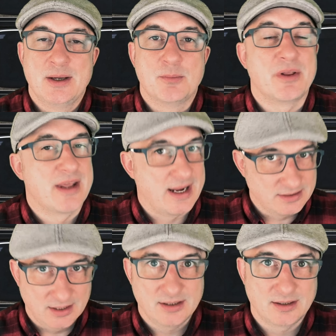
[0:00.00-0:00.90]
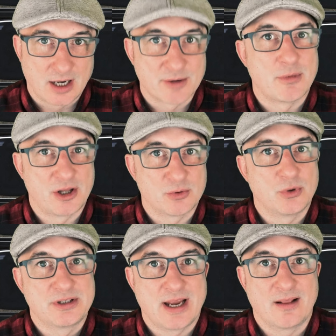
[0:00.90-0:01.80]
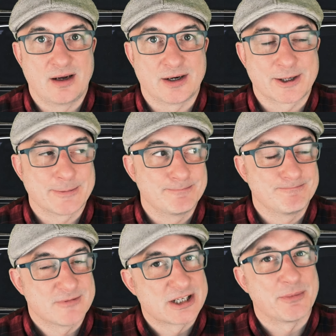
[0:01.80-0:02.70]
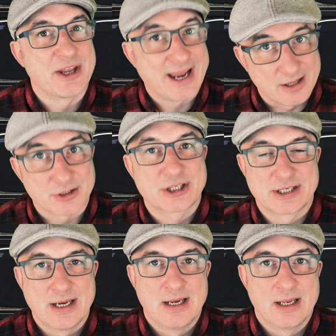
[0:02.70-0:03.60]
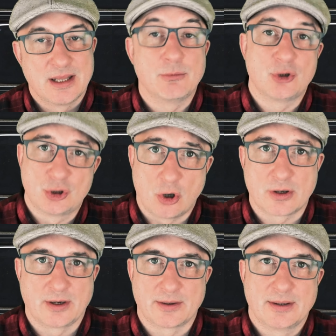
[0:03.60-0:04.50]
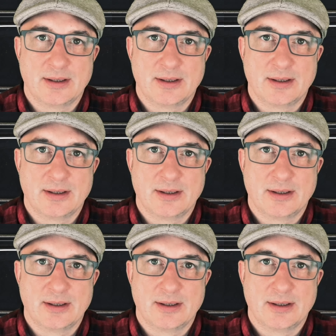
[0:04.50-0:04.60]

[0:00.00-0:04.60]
But then her mother would tell her something else that would shock her.